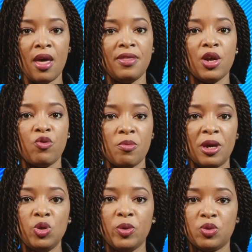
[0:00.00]
The
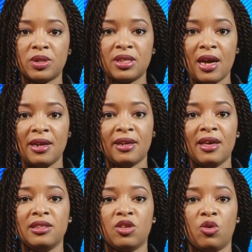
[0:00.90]
agreement, which was signed in
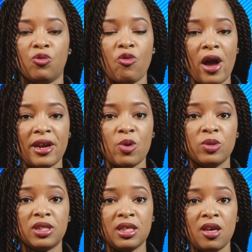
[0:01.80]
Kingston on Friday,
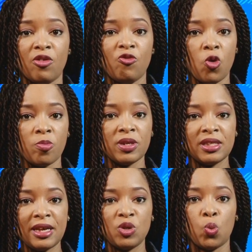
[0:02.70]
will see a
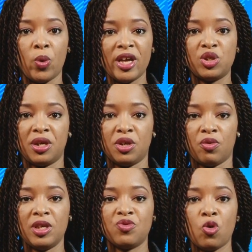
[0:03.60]
4% wage
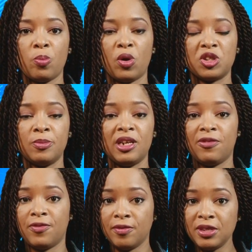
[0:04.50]
increase for approximately
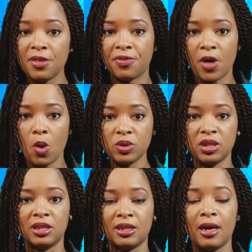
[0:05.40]

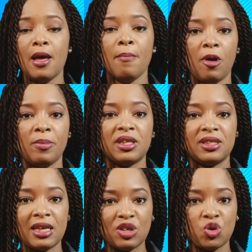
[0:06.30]
50,000 public
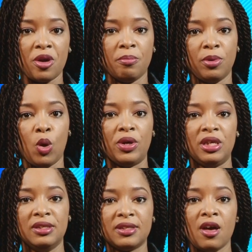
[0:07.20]
sector
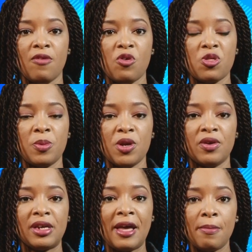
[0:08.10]
employees for the
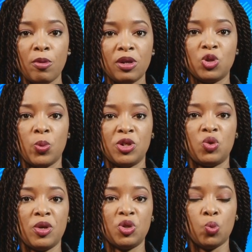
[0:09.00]
period April
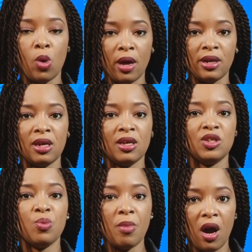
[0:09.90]
2021
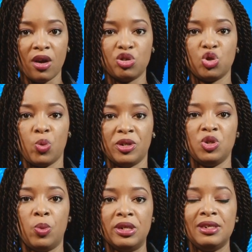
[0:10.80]
to March
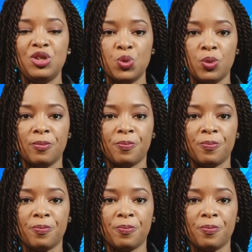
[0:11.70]
2022.